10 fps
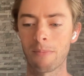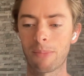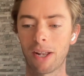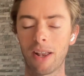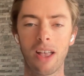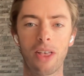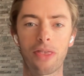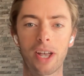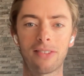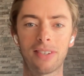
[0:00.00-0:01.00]
But
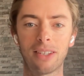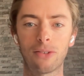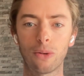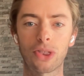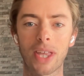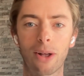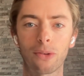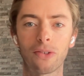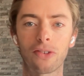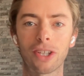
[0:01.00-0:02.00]

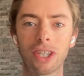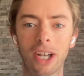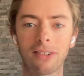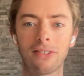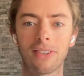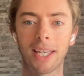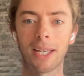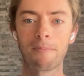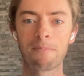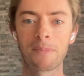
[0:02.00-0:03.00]
32,090